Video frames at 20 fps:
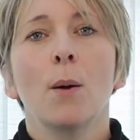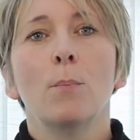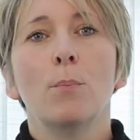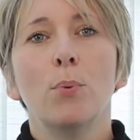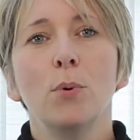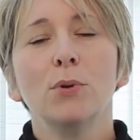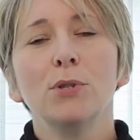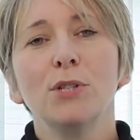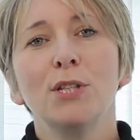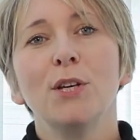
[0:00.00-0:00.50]

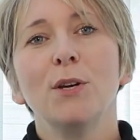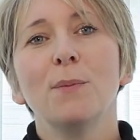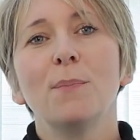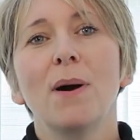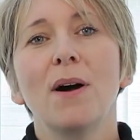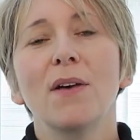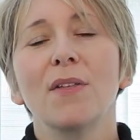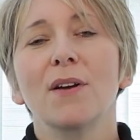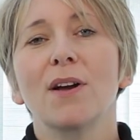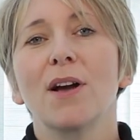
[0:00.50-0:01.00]
brought to you
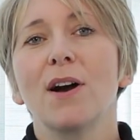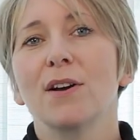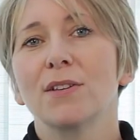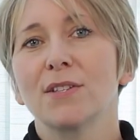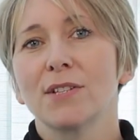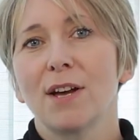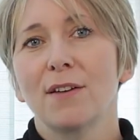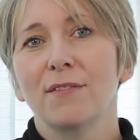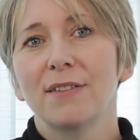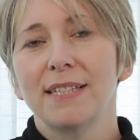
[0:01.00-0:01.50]
by the Car
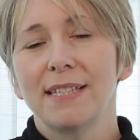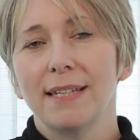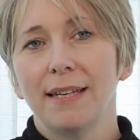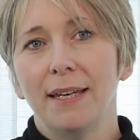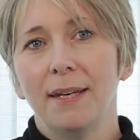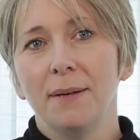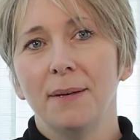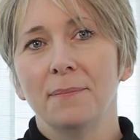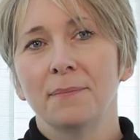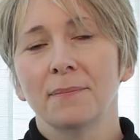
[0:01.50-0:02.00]
to Cover
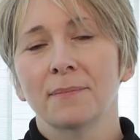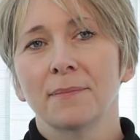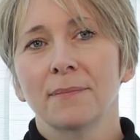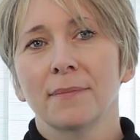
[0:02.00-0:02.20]
team.